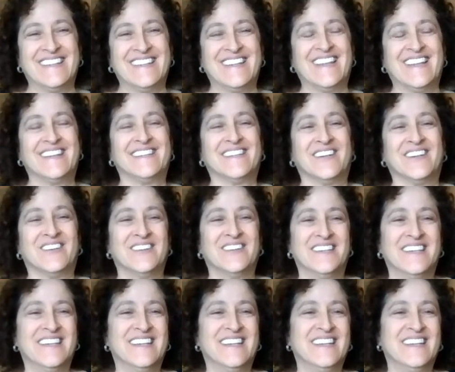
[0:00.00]

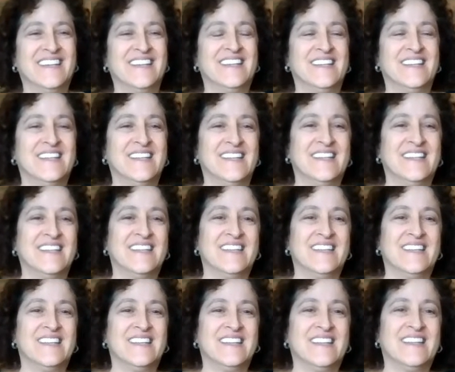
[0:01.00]

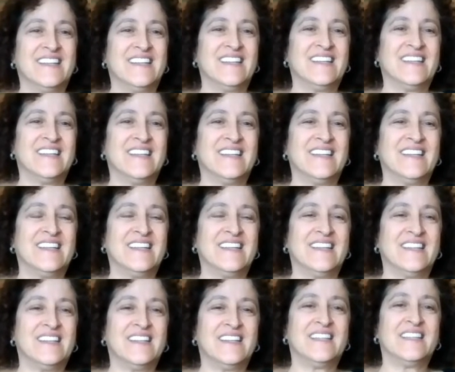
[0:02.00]

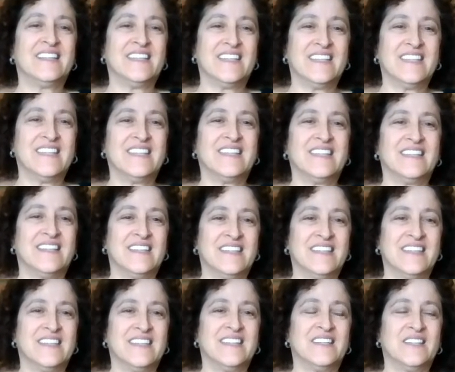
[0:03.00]

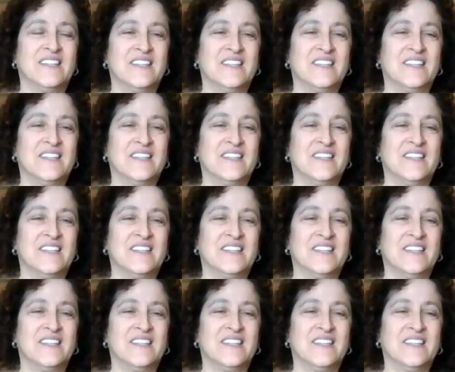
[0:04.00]
[no speech]